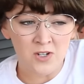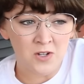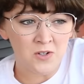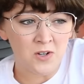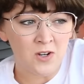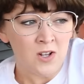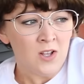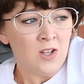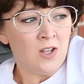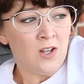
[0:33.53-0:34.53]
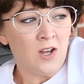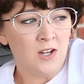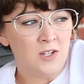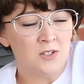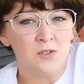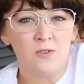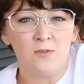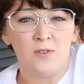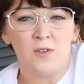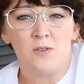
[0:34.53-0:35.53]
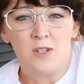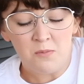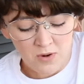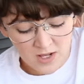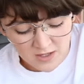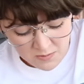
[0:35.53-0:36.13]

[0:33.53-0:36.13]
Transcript: shelter, I need to do a few deep breaths